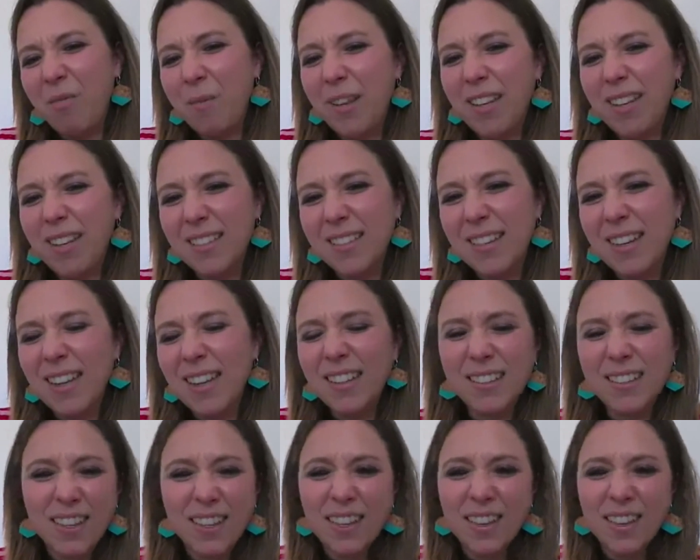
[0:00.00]
5 minutes
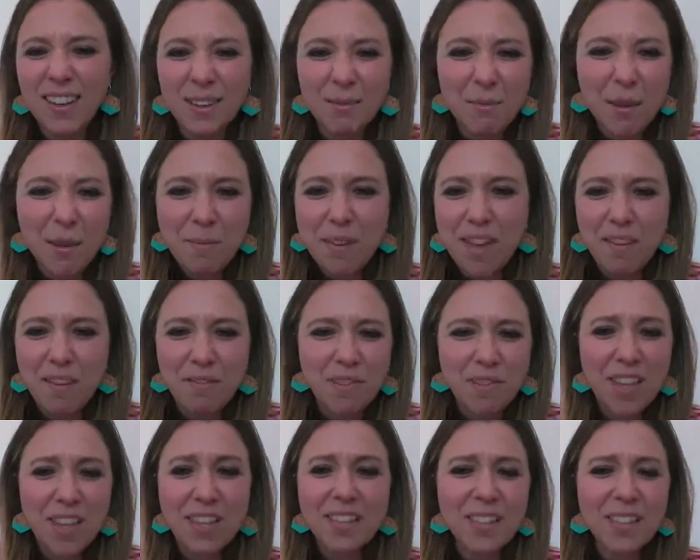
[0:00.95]
later and maybe I
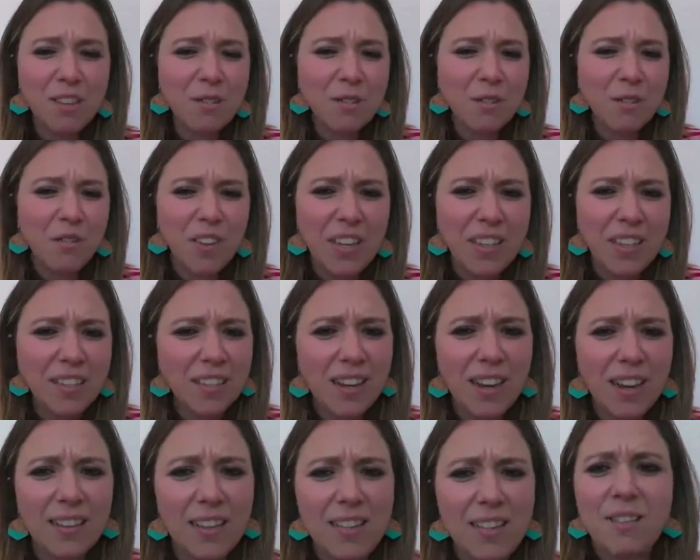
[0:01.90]
have the excuse of
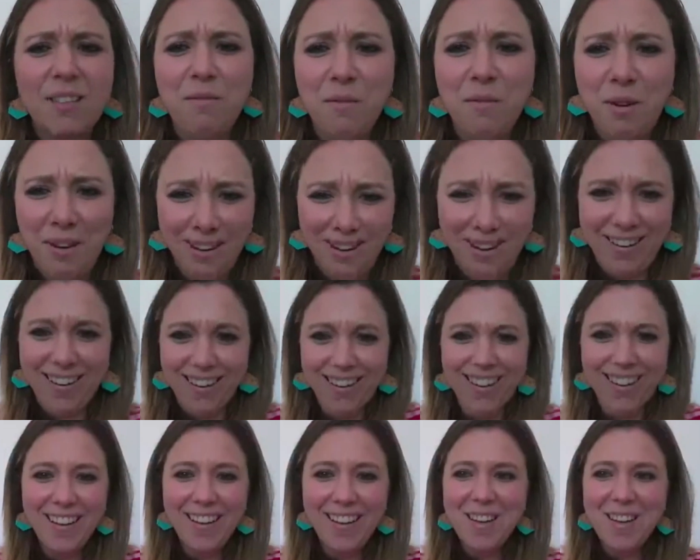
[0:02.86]
internet doesn't work.